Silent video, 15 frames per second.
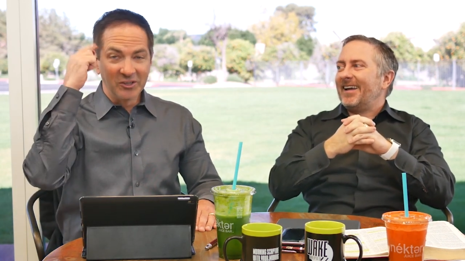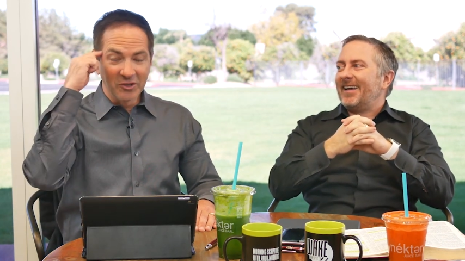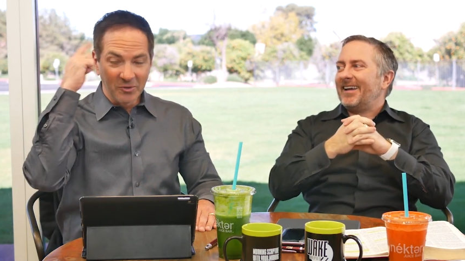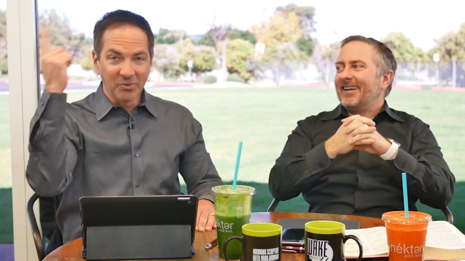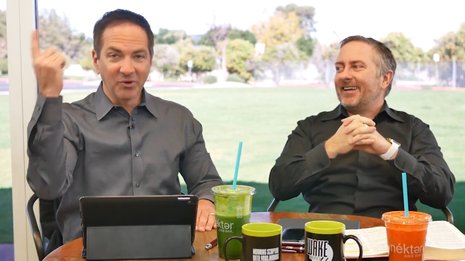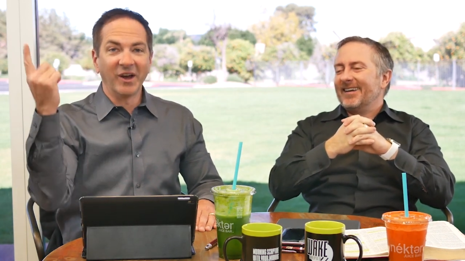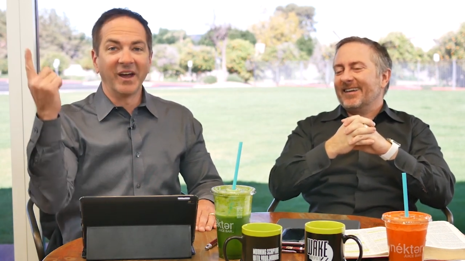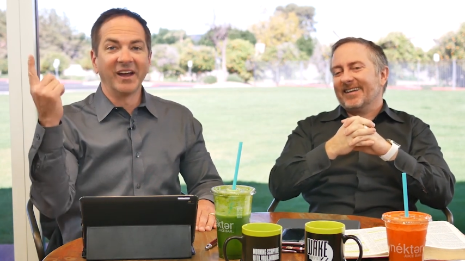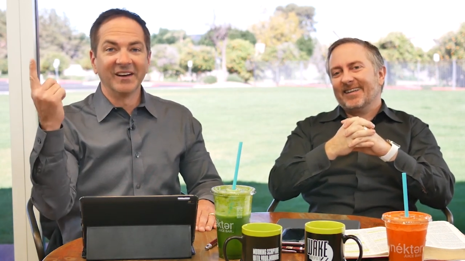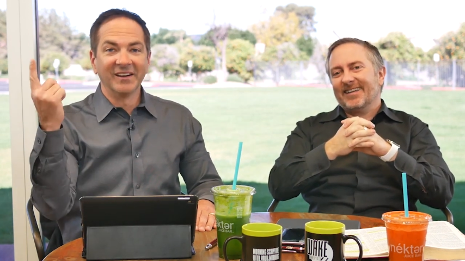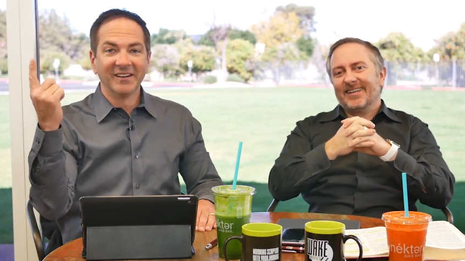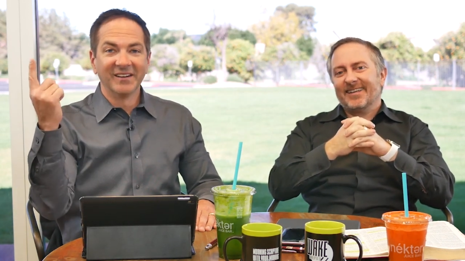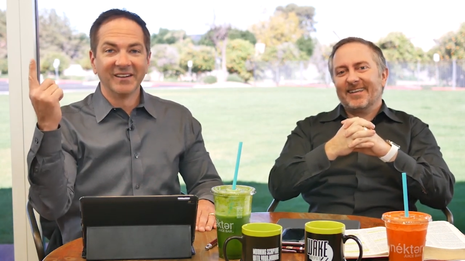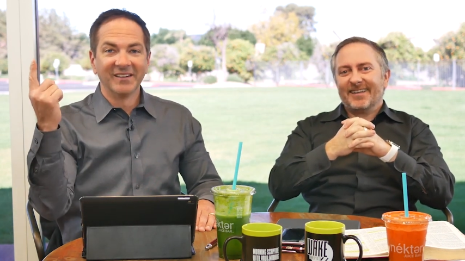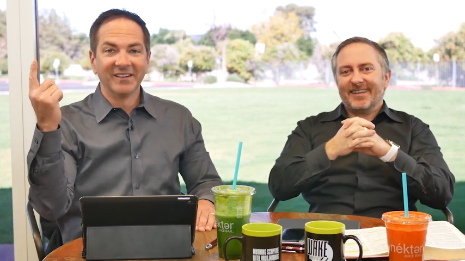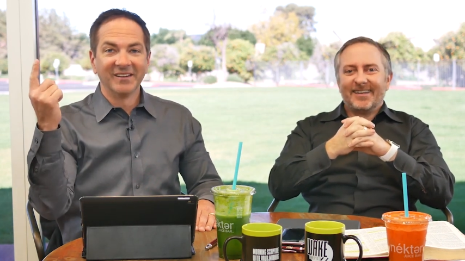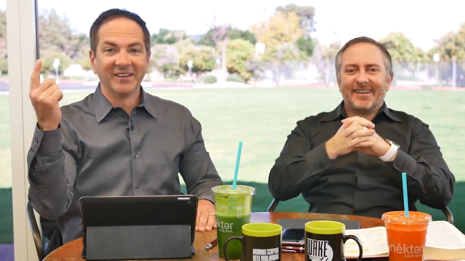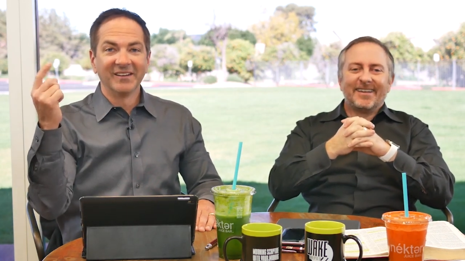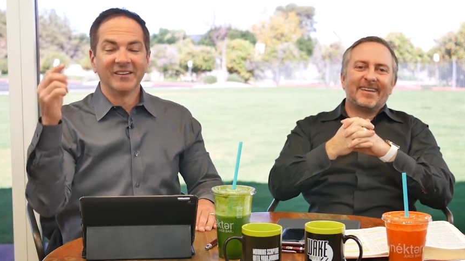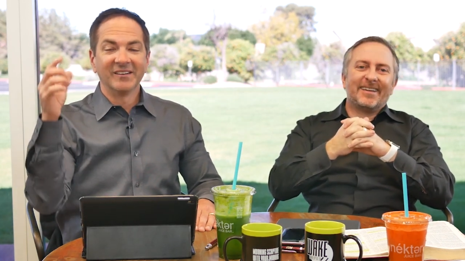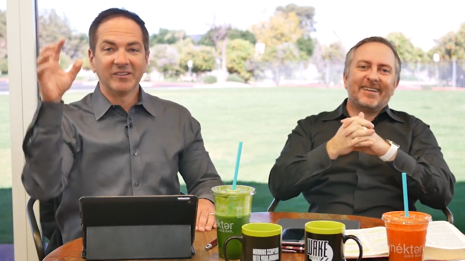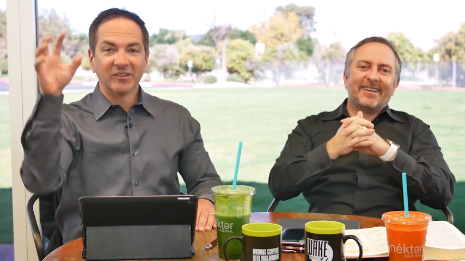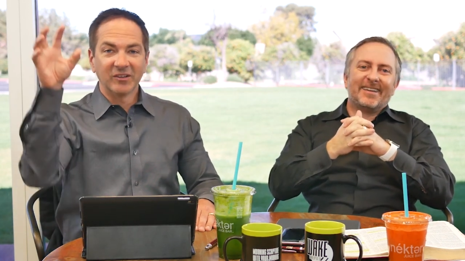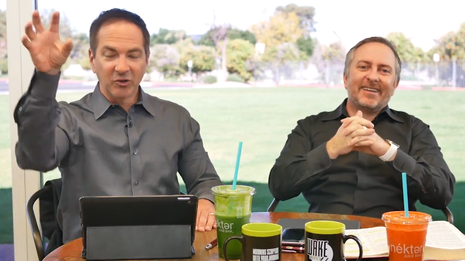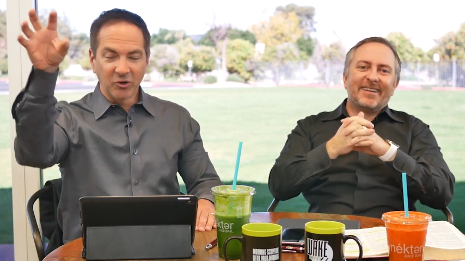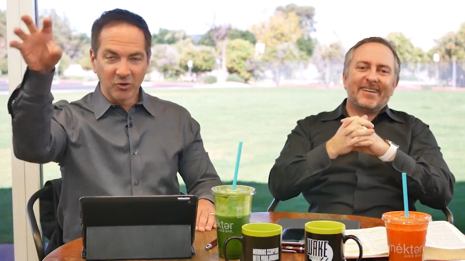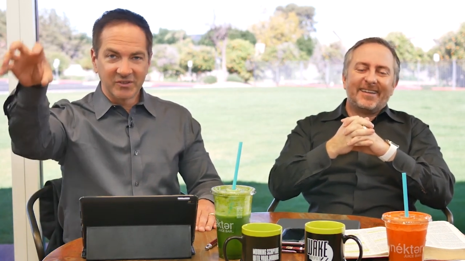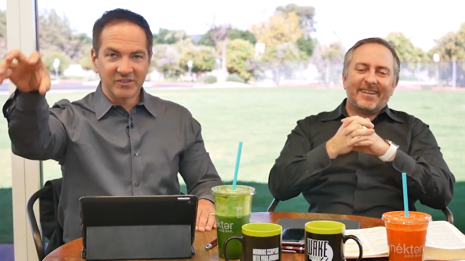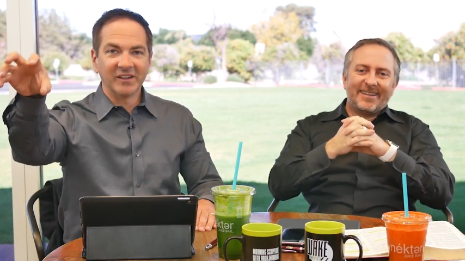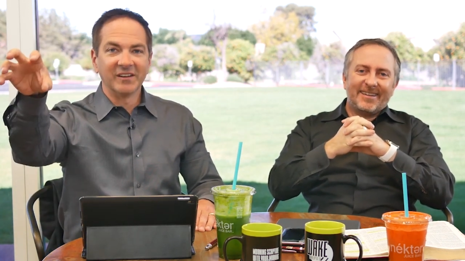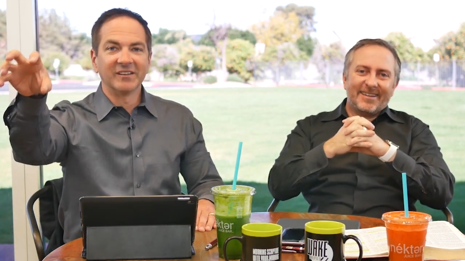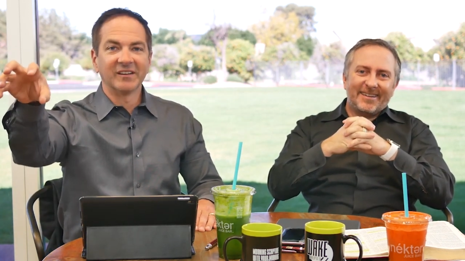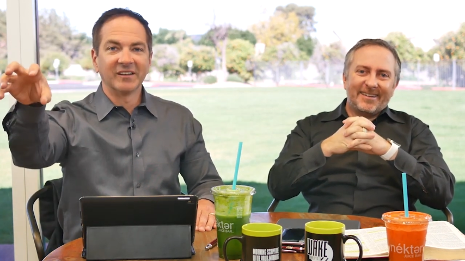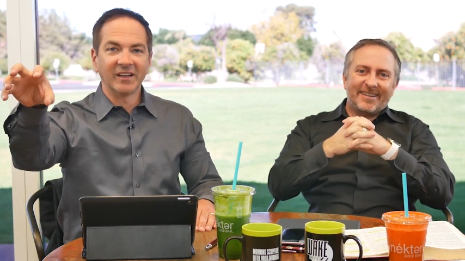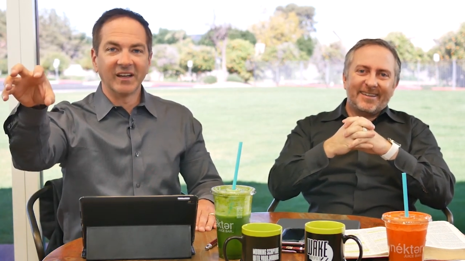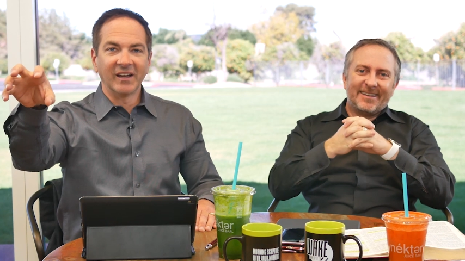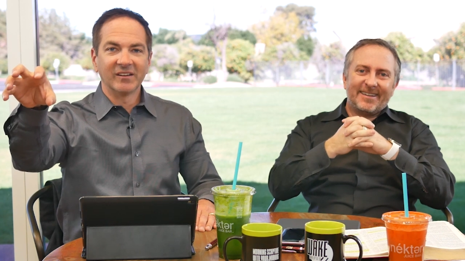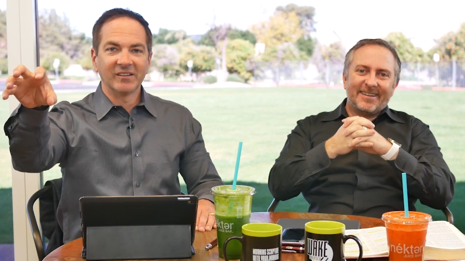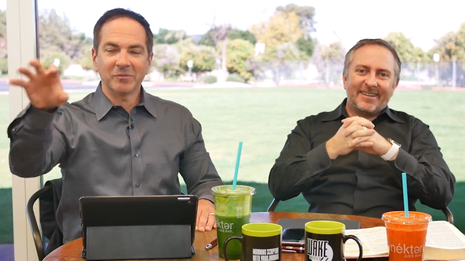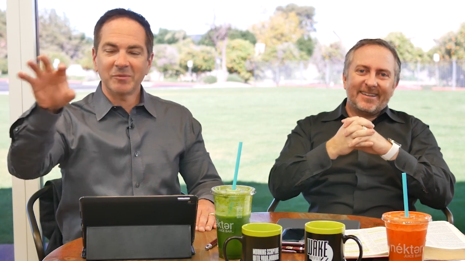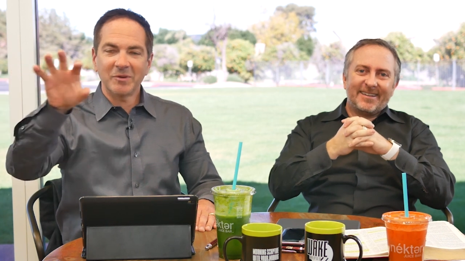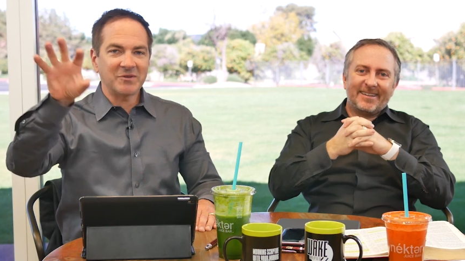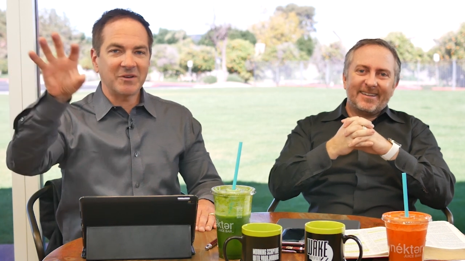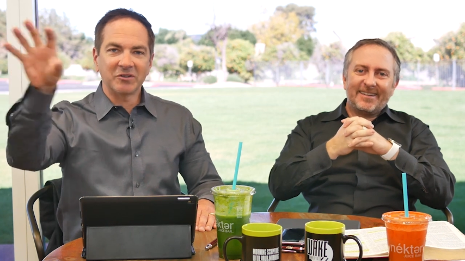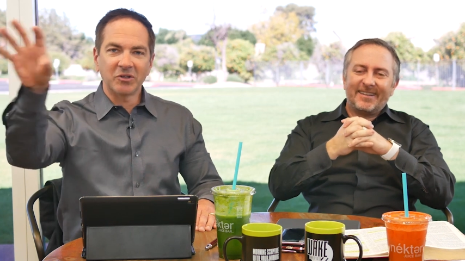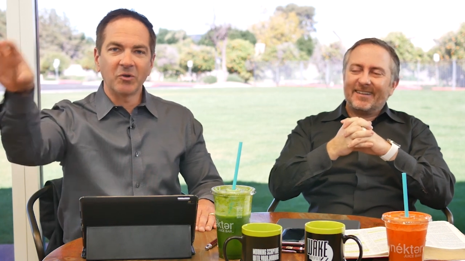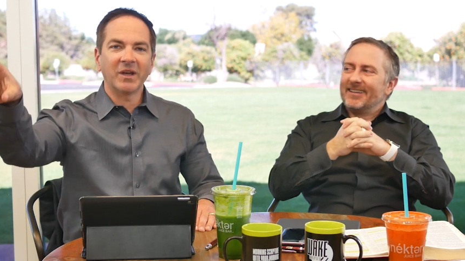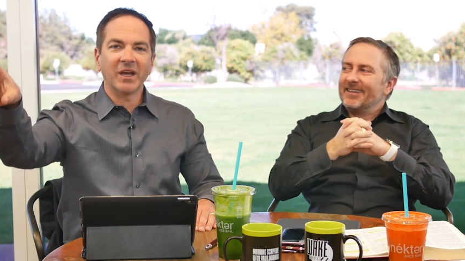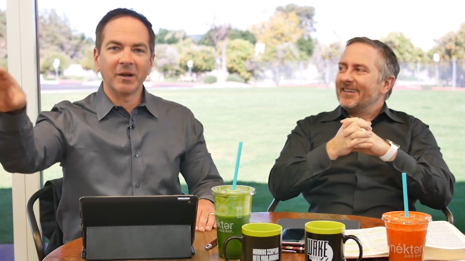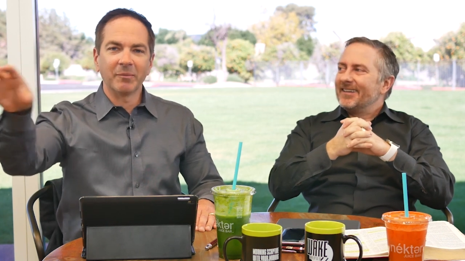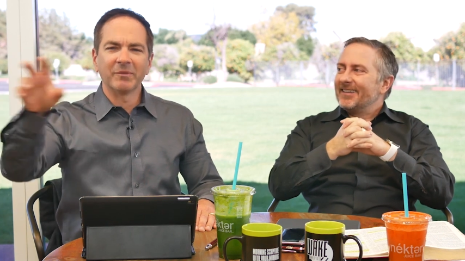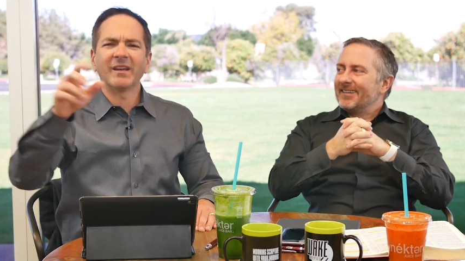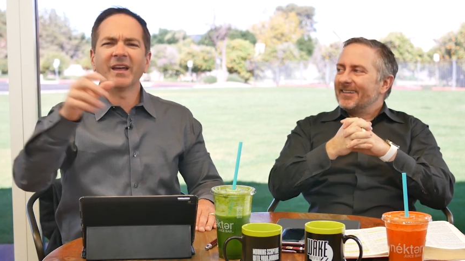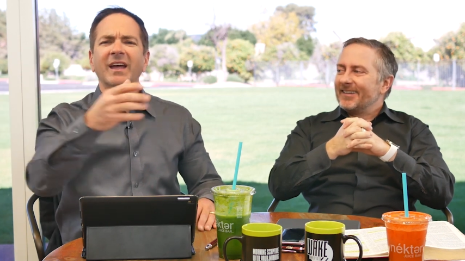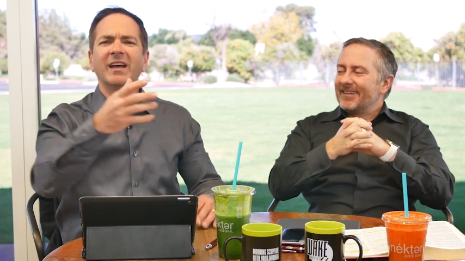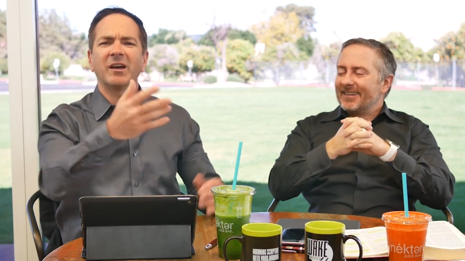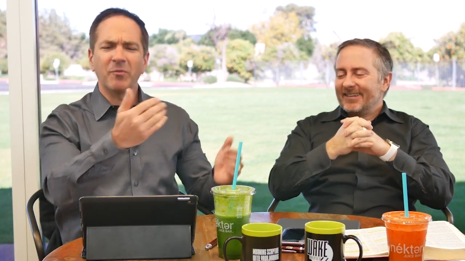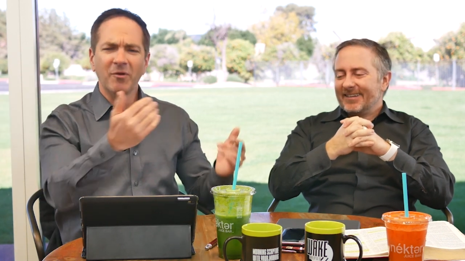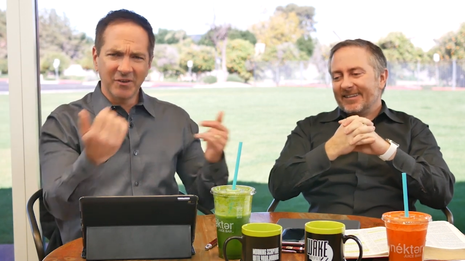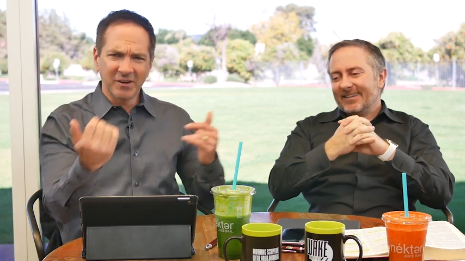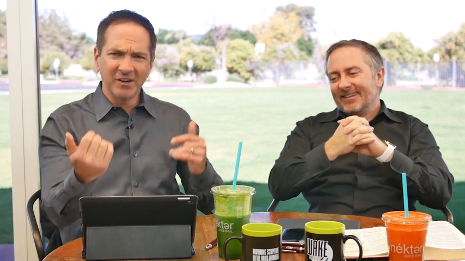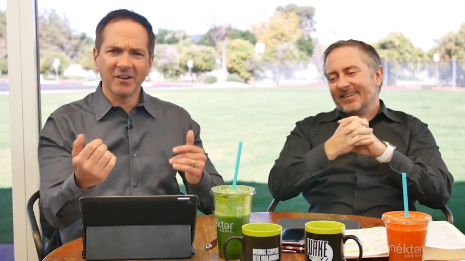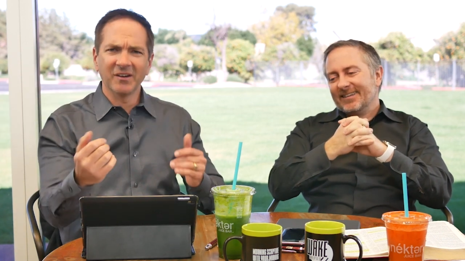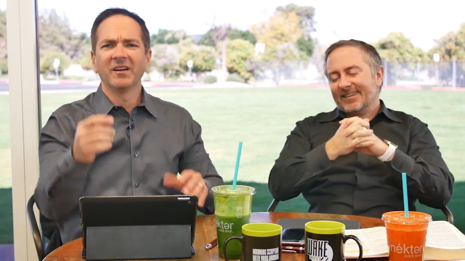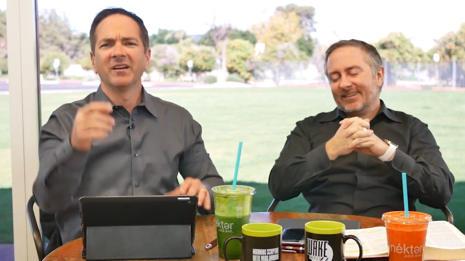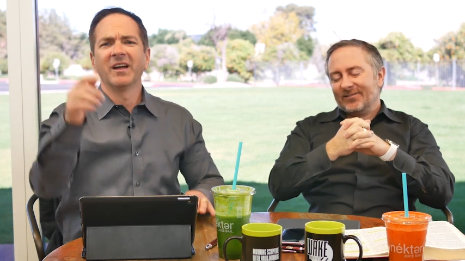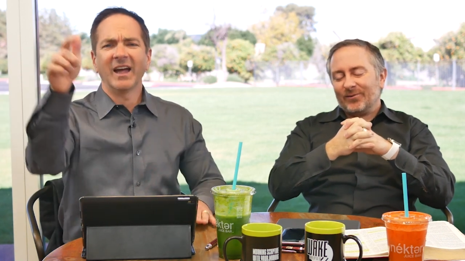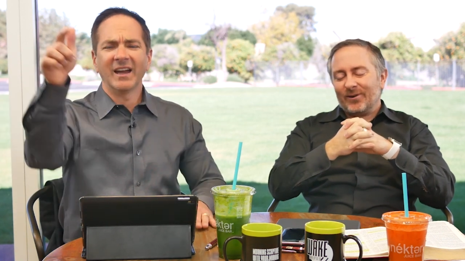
Speaker 1: in your brain to go sit at the gate. Sometimes you have to go get them. Say, hey, come over here.